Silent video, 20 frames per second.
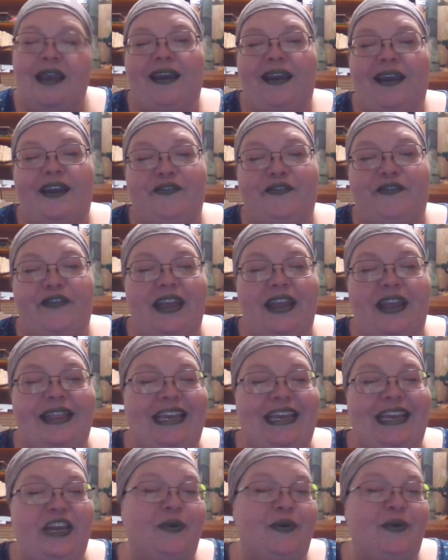And
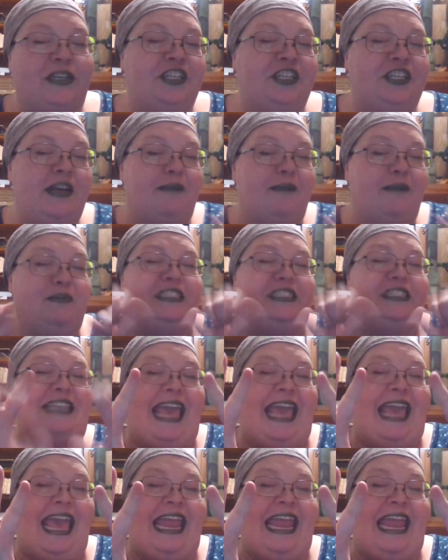finally, question number
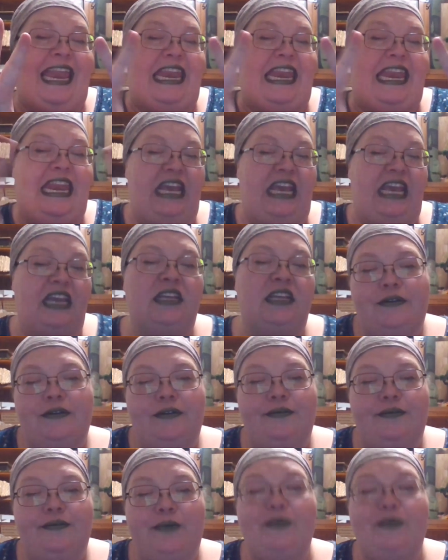10.
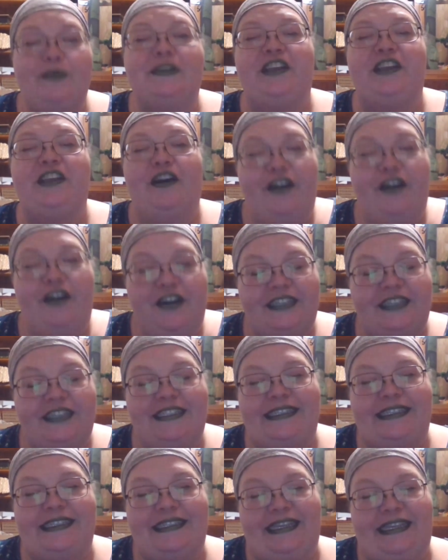What was the
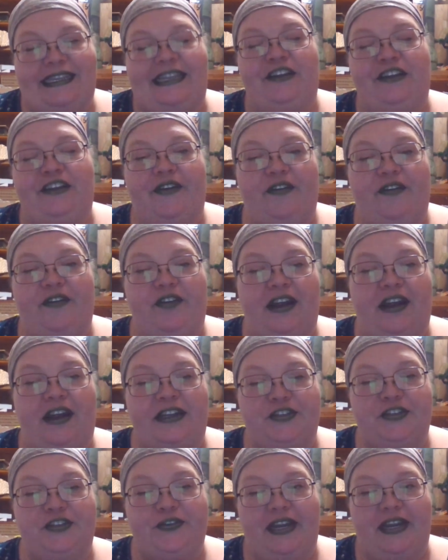hardest scene you've ever had
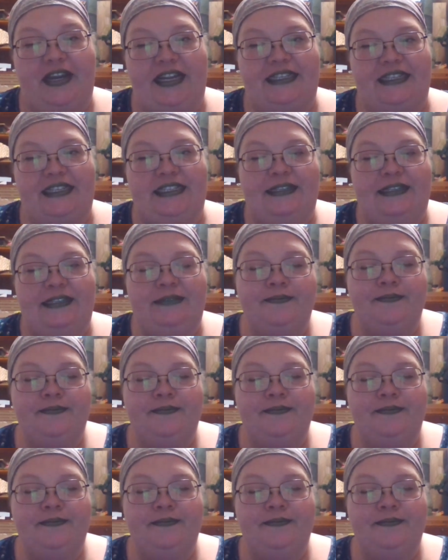to write?